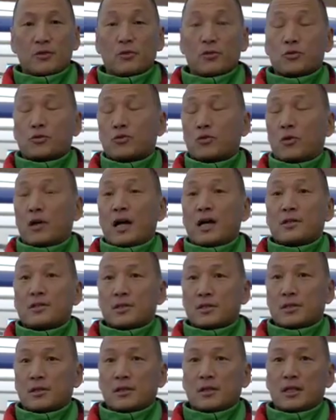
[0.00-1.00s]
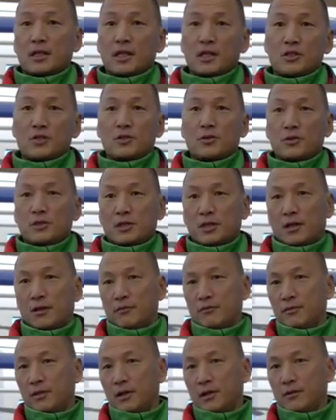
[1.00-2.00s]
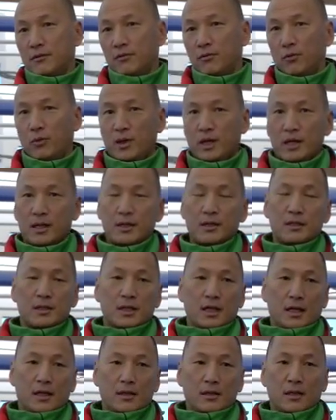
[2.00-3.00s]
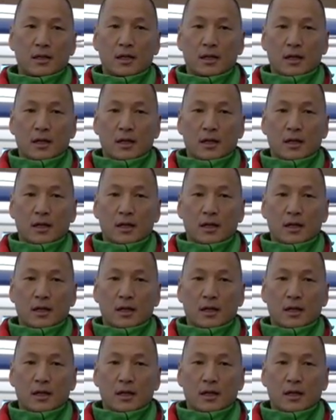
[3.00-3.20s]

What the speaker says: address the issues of wind and